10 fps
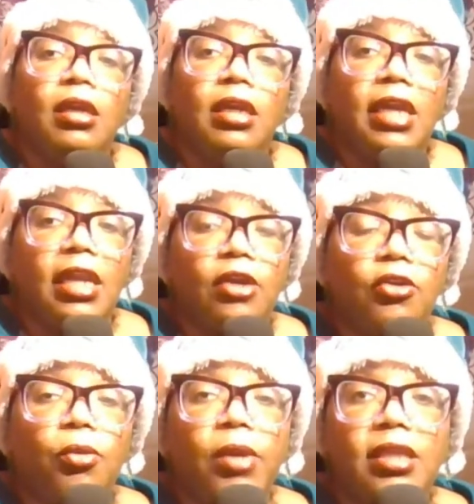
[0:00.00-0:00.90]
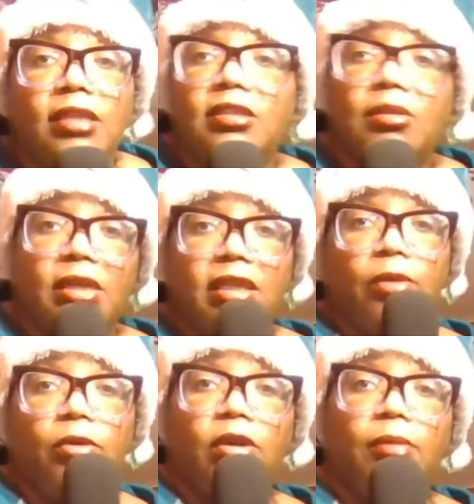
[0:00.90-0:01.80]
getting underway that seemed like they
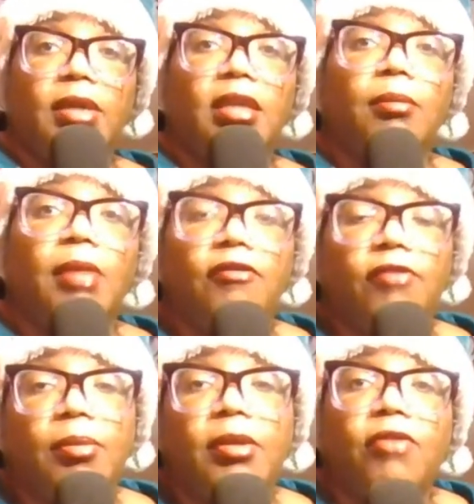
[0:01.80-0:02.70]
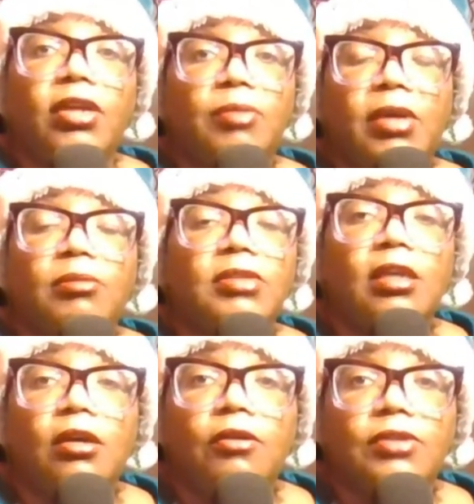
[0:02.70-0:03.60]
were going to be in the M V P race by
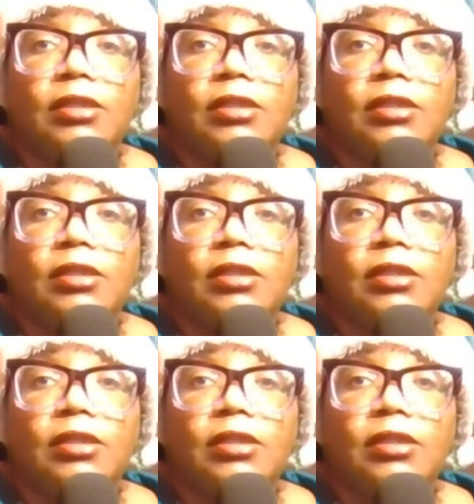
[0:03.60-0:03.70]
themselves.